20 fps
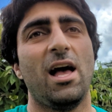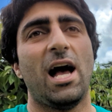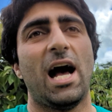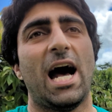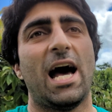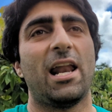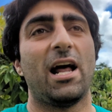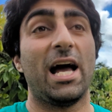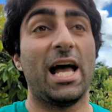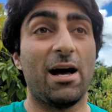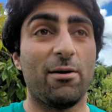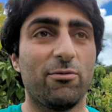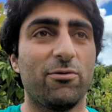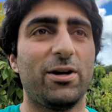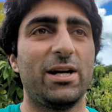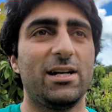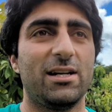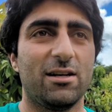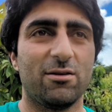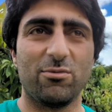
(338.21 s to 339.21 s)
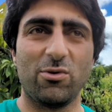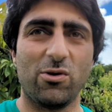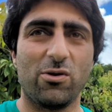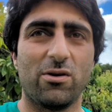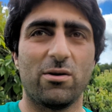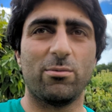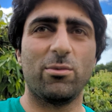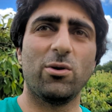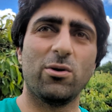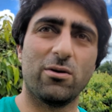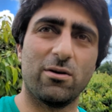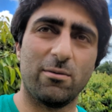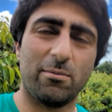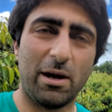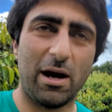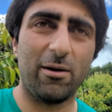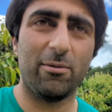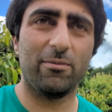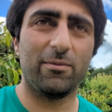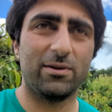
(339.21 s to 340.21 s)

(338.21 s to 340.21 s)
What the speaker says: and I am reading more and more about